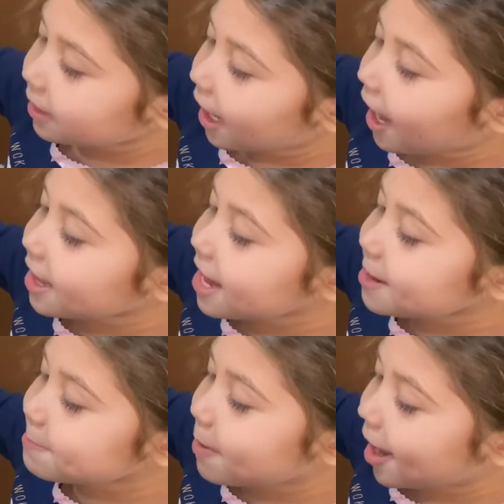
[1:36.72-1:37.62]
I like
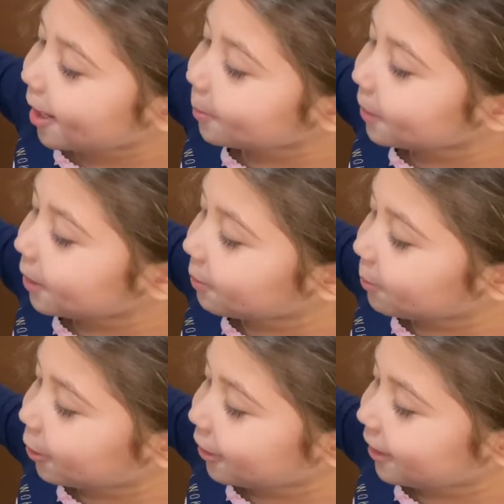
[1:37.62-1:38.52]
my peanut
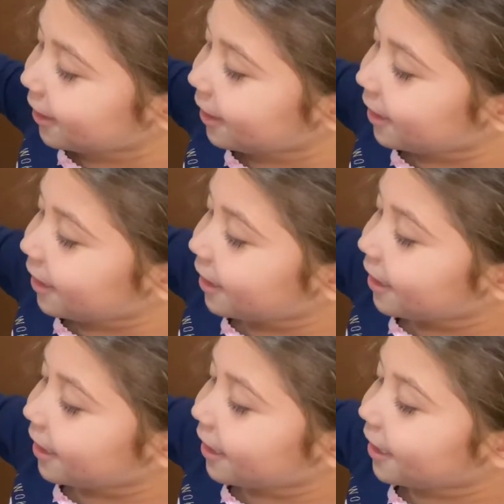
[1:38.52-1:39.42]
butter,
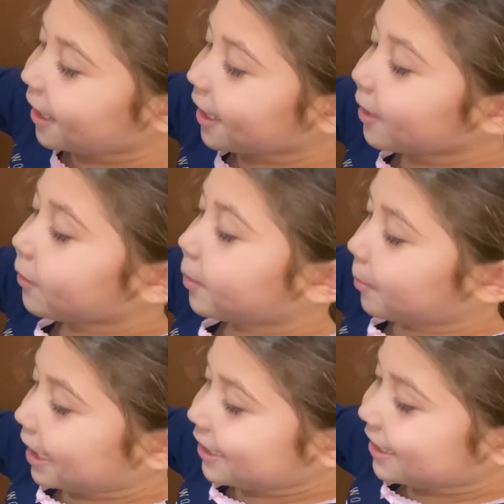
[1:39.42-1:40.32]
even
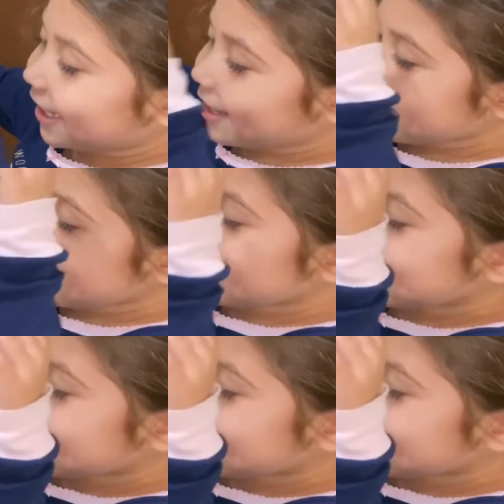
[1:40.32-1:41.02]
my jelly.